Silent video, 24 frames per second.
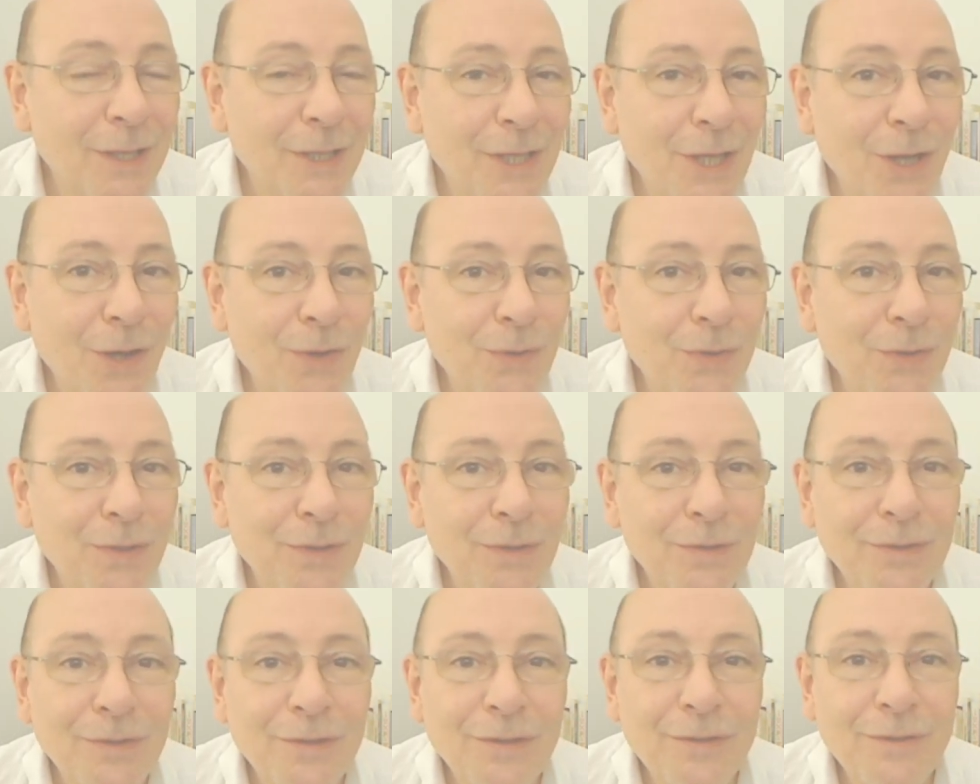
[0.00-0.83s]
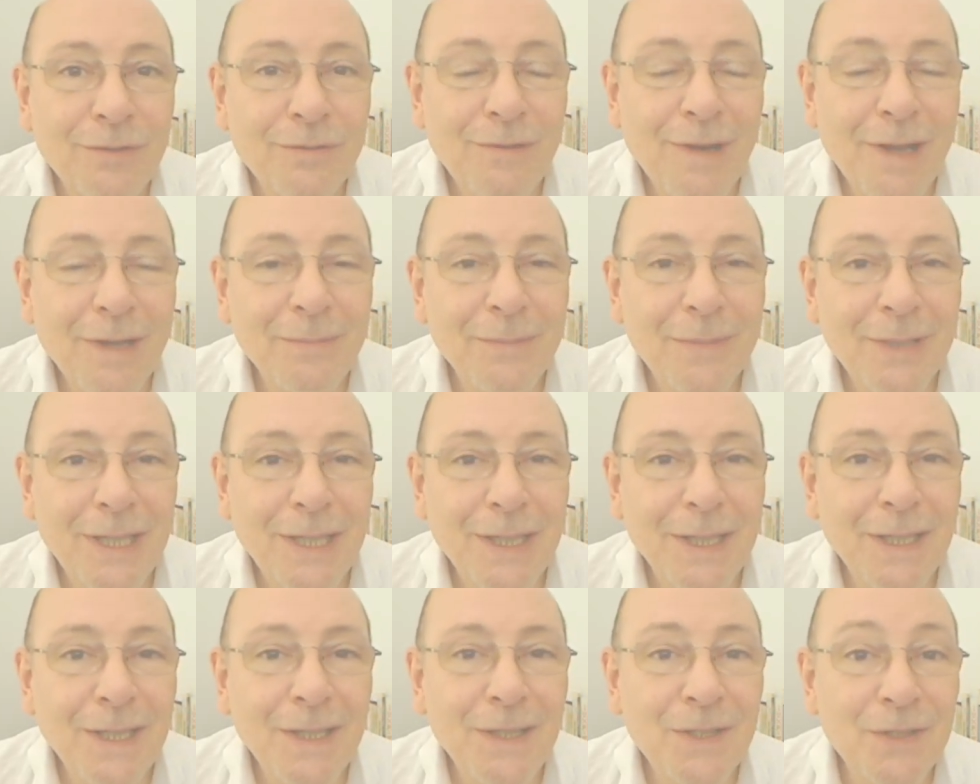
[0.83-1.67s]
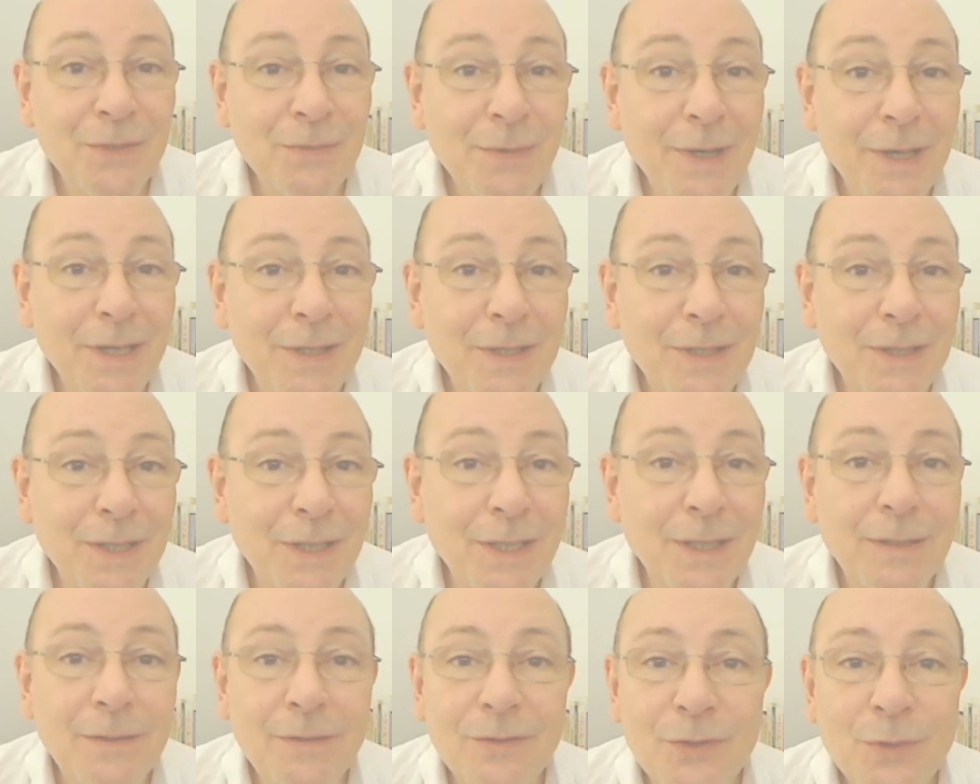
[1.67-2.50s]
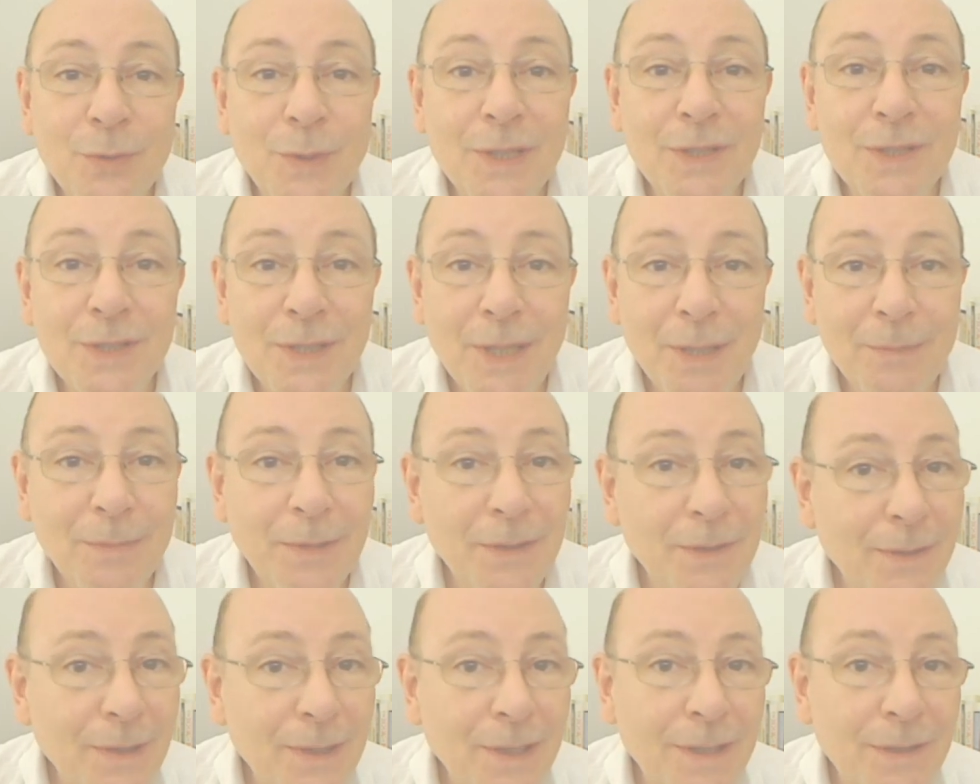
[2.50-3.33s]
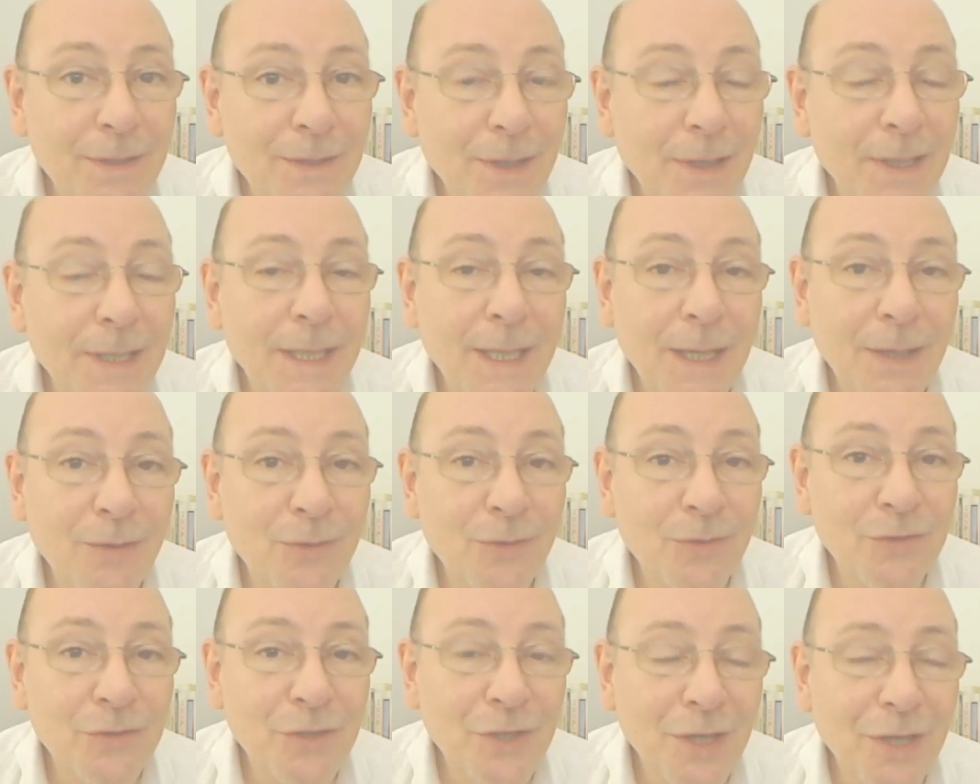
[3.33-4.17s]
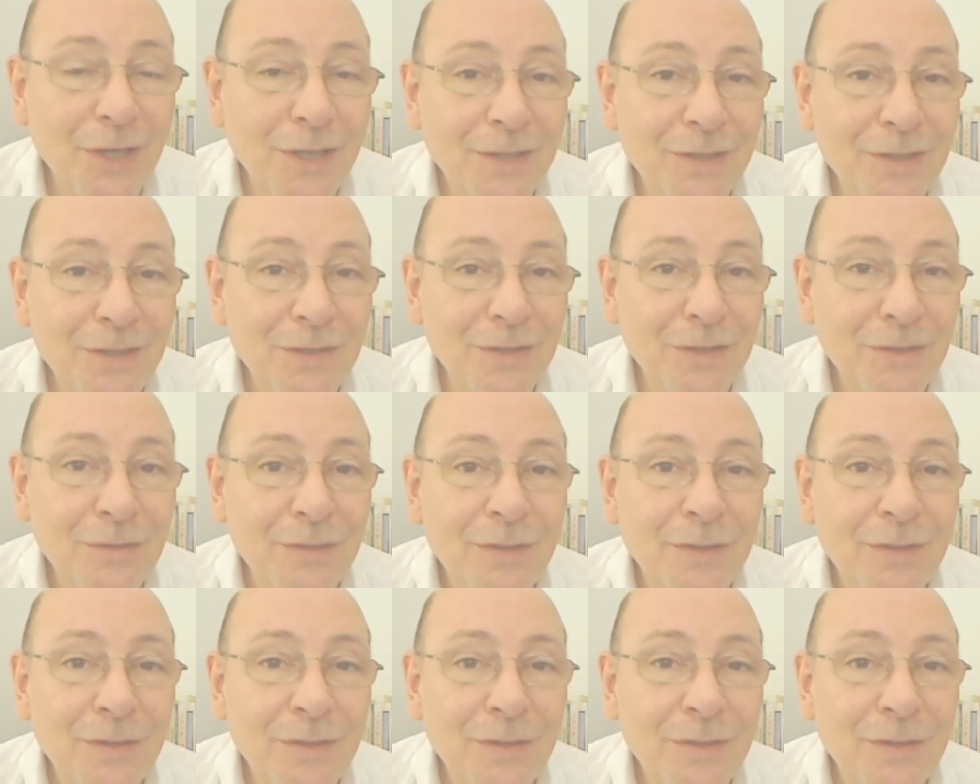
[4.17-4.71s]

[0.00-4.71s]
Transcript: God, grant me the serenity to accept the things I cannot change,